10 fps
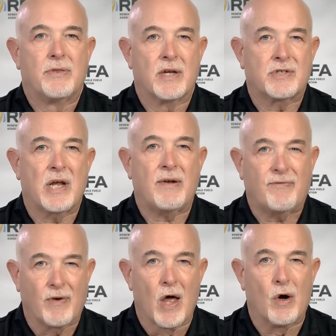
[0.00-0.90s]
the
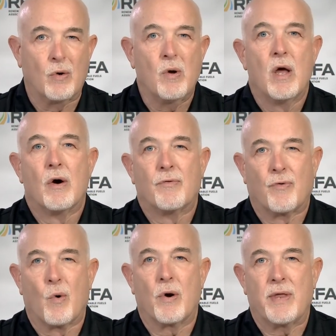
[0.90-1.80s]
set flow
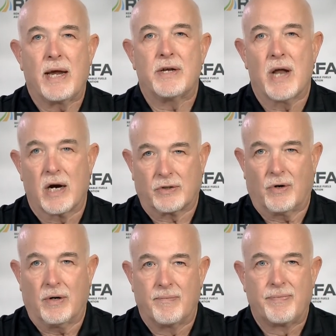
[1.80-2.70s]
for the eductor.